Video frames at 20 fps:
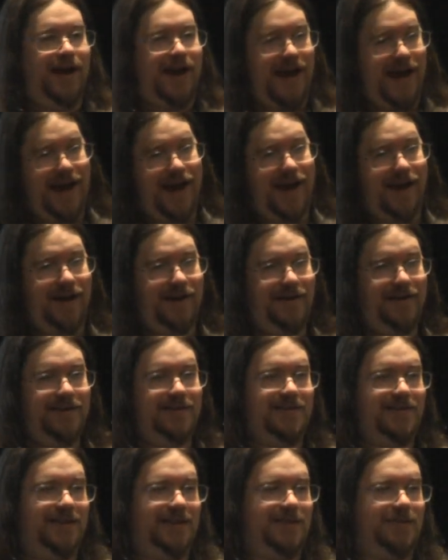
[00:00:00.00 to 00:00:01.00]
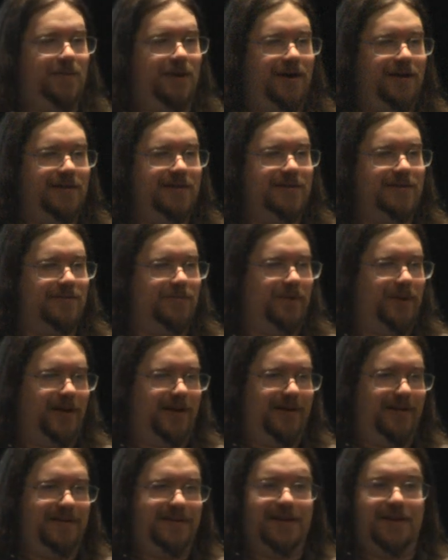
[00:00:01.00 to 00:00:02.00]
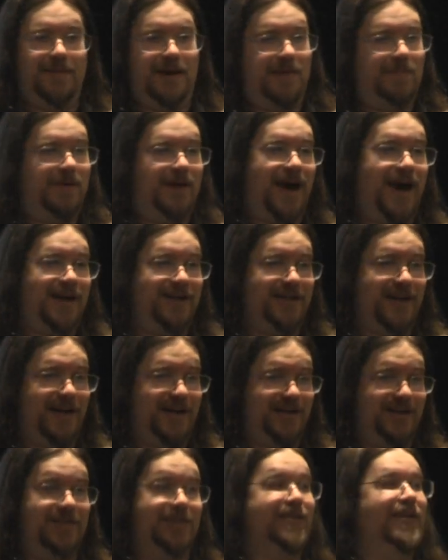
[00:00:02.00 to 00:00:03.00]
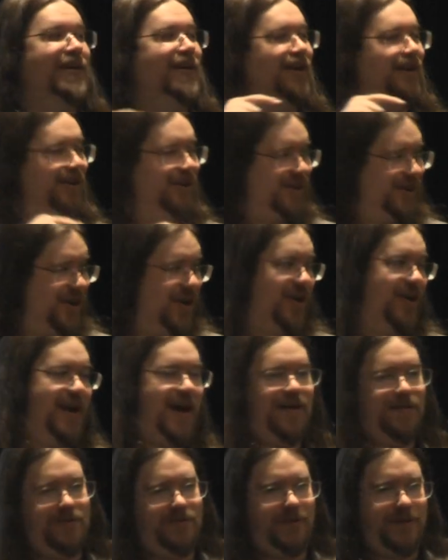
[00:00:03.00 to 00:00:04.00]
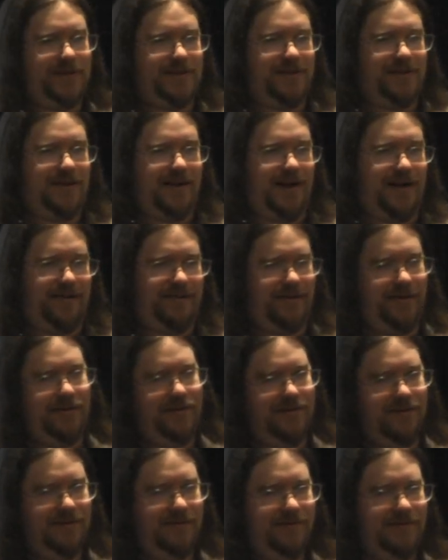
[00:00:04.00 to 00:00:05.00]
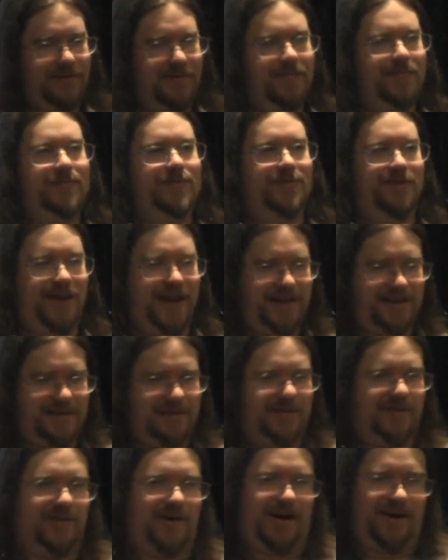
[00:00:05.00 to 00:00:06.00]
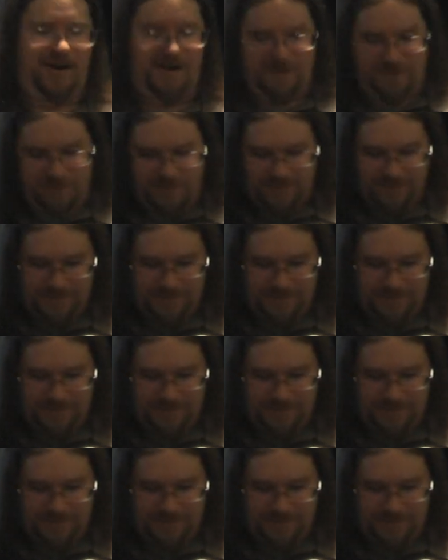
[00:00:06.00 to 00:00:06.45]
And in 6 months, when some API changes, you're gonna have to fix the connector. So that's the trade-off.